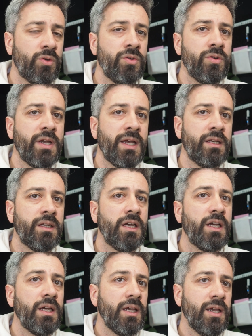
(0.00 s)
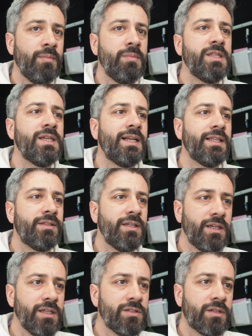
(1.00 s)
So you can immediately
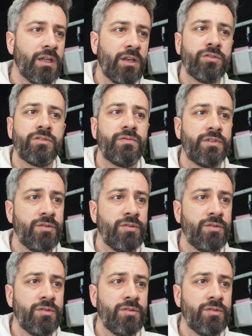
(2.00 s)
de-risk a lot of